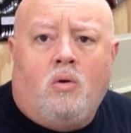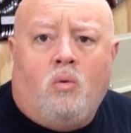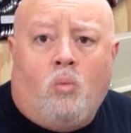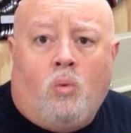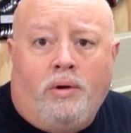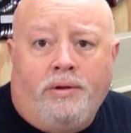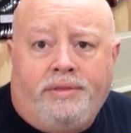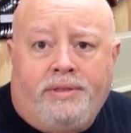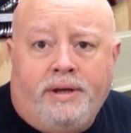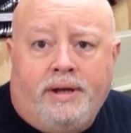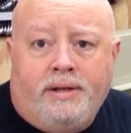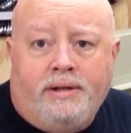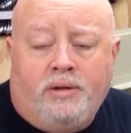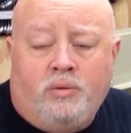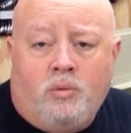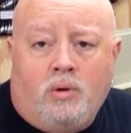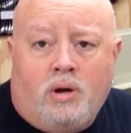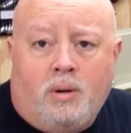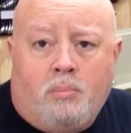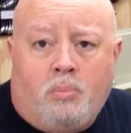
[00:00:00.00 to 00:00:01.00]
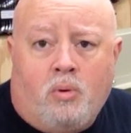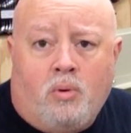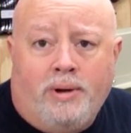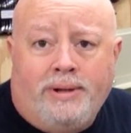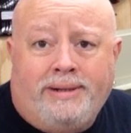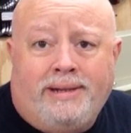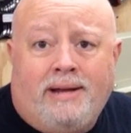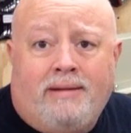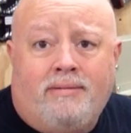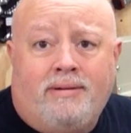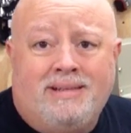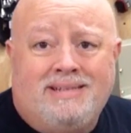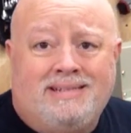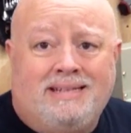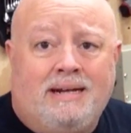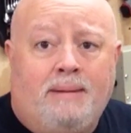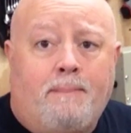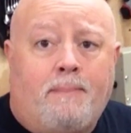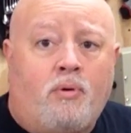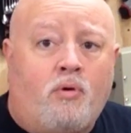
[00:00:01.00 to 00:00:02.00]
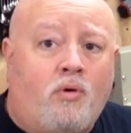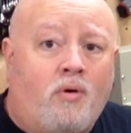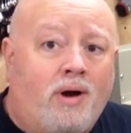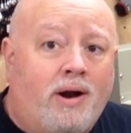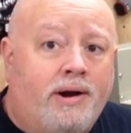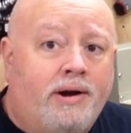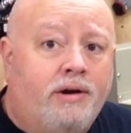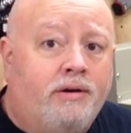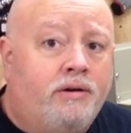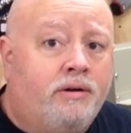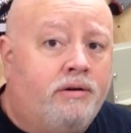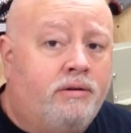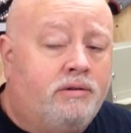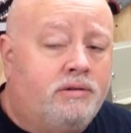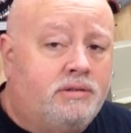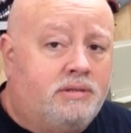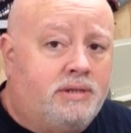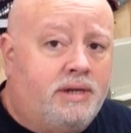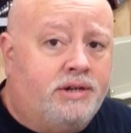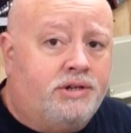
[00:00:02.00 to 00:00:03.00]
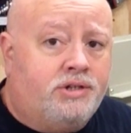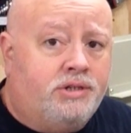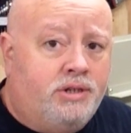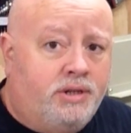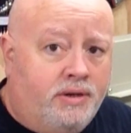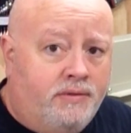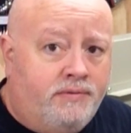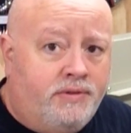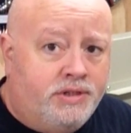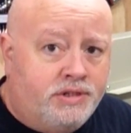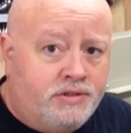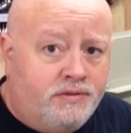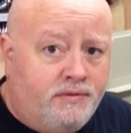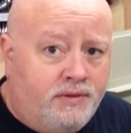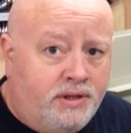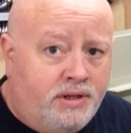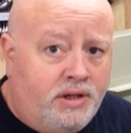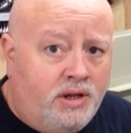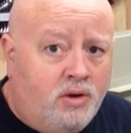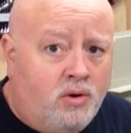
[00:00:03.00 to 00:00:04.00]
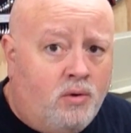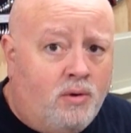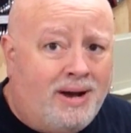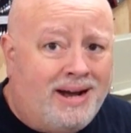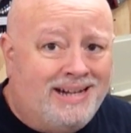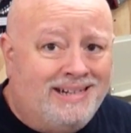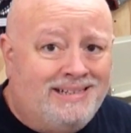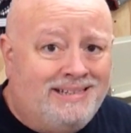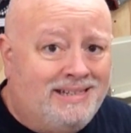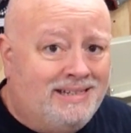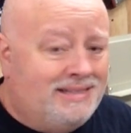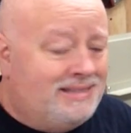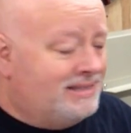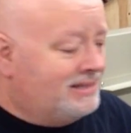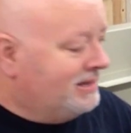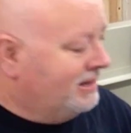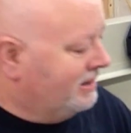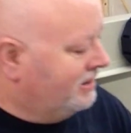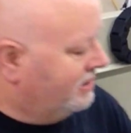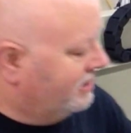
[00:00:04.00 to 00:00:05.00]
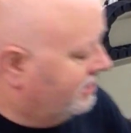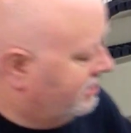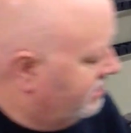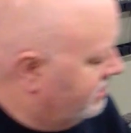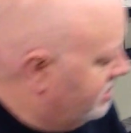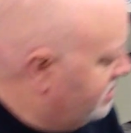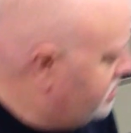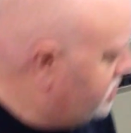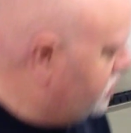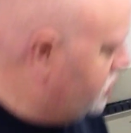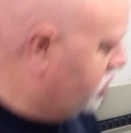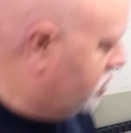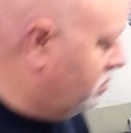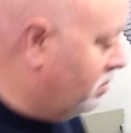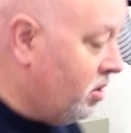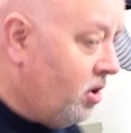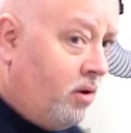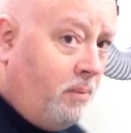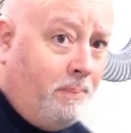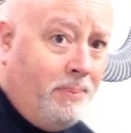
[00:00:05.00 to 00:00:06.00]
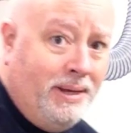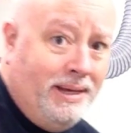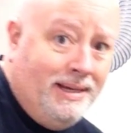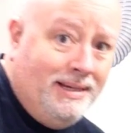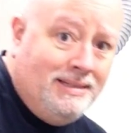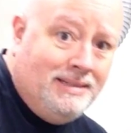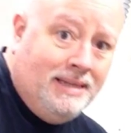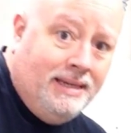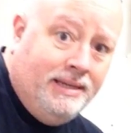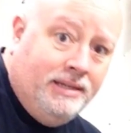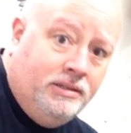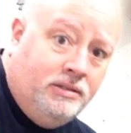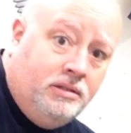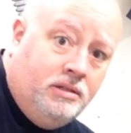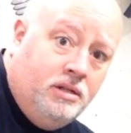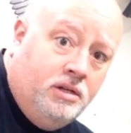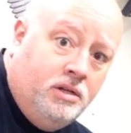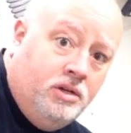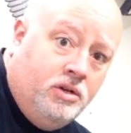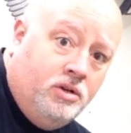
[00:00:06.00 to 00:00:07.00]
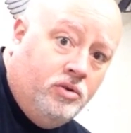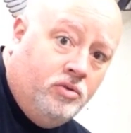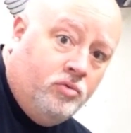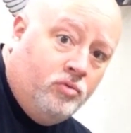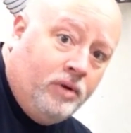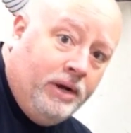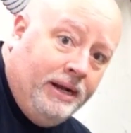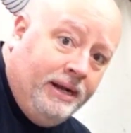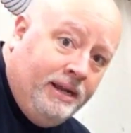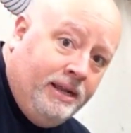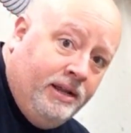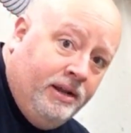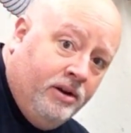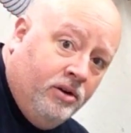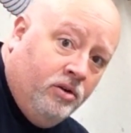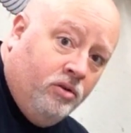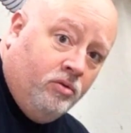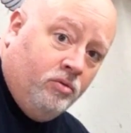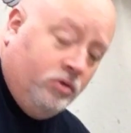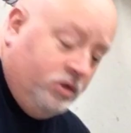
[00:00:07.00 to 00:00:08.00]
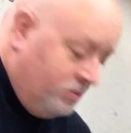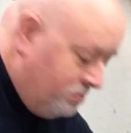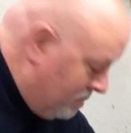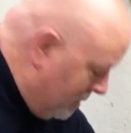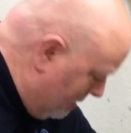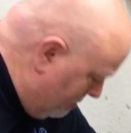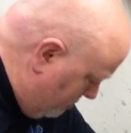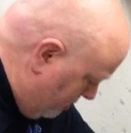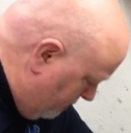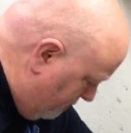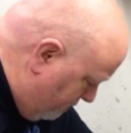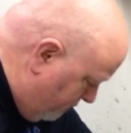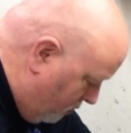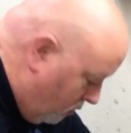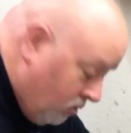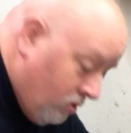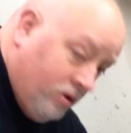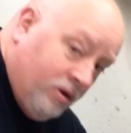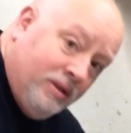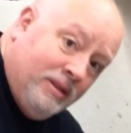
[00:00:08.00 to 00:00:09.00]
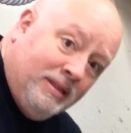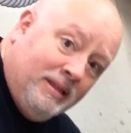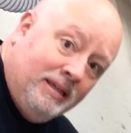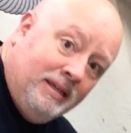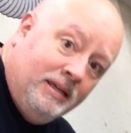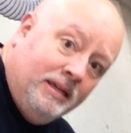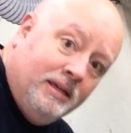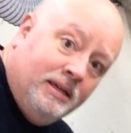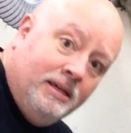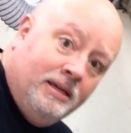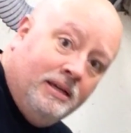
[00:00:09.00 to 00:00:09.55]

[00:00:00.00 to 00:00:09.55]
One thing I did want to point out is in a prior section of this video, I did say that this small pigtail right here was probably for the